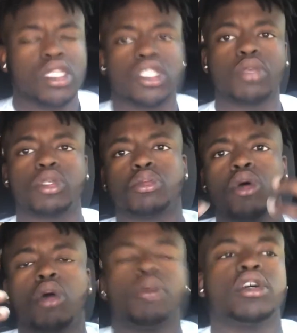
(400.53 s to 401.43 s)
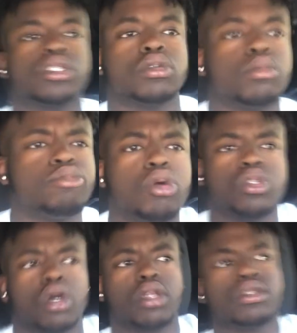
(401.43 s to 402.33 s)
some small balls of
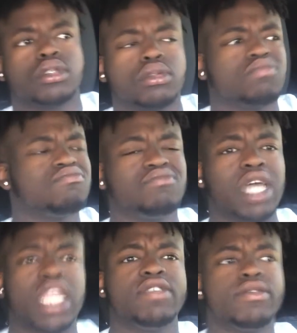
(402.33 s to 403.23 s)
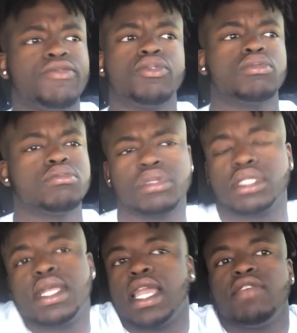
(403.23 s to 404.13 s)
bolt-ons. Not even
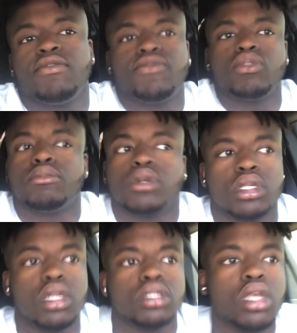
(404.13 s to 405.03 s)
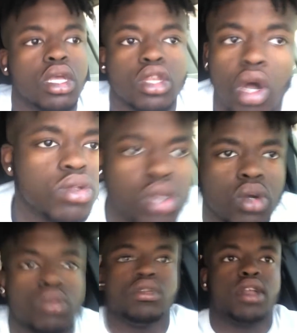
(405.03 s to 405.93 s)
full bolt-ons. No
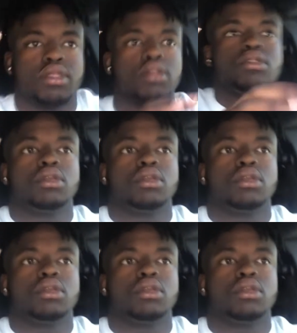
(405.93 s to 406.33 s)
tune, nothing.